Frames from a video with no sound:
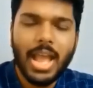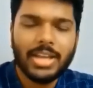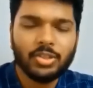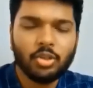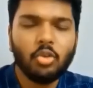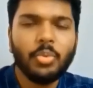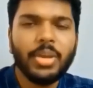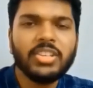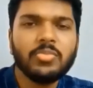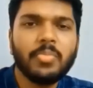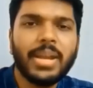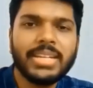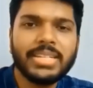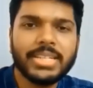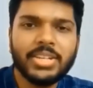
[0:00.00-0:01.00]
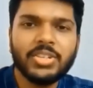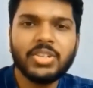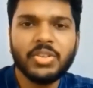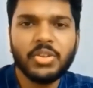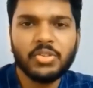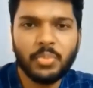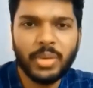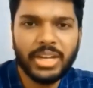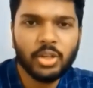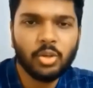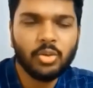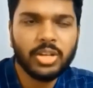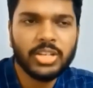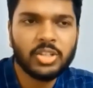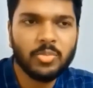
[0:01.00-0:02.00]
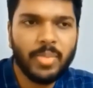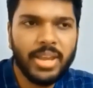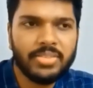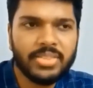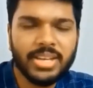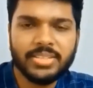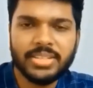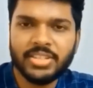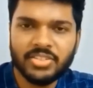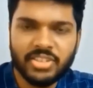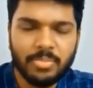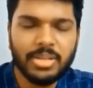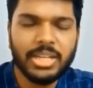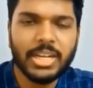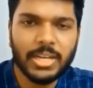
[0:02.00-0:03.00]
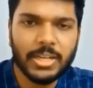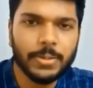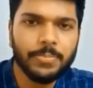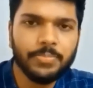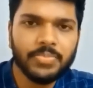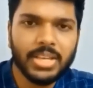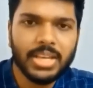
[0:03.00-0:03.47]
As always, my intention in this video is to make things extremely clear